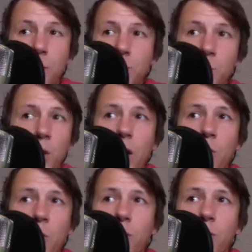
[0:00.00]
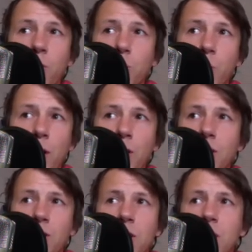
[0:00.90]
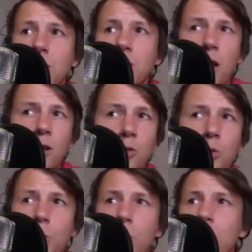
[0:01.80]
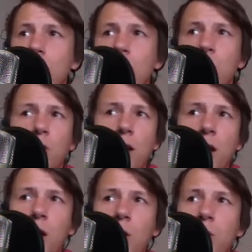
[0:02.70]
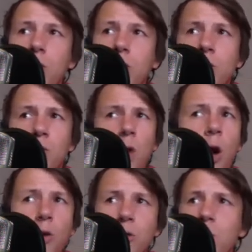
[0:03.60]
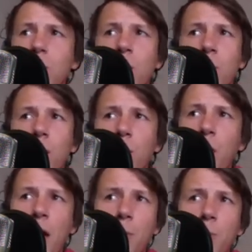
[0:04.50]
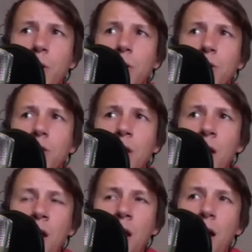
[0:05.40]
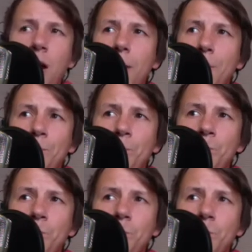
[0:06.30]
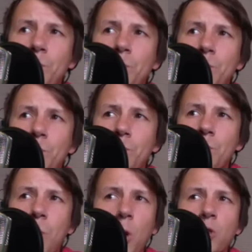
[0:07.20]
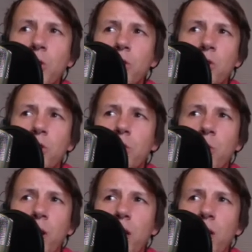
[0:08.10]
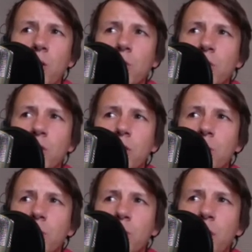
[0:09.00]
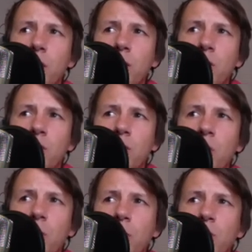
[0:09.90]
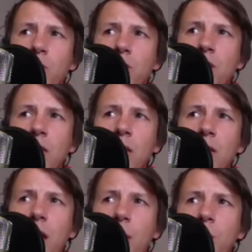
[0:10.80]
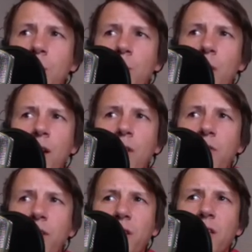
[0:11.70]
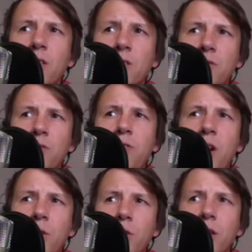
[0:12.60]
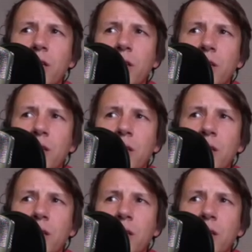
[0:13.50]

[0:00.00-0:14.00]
We got great views of blackneck stilts, a lot of shorebirds to check out. There are some yellow-headed blackbirds. Um, Marshes just great ecosystems, and there's so much to see in them. And I feel like it's fairly